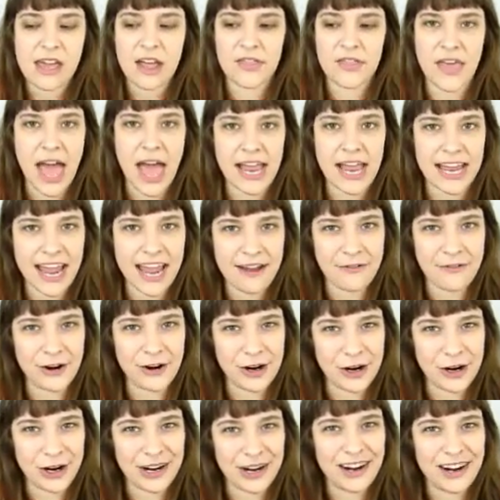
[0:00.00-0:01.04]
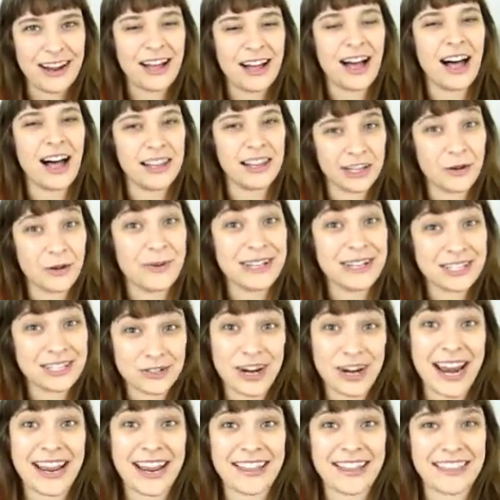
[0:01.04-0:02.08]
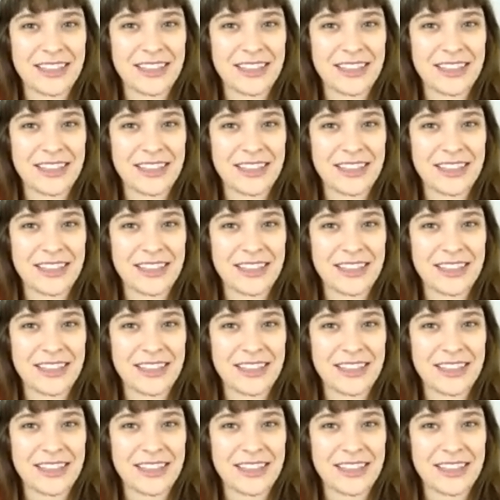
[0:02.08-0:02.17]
that gave her a little bit of strength.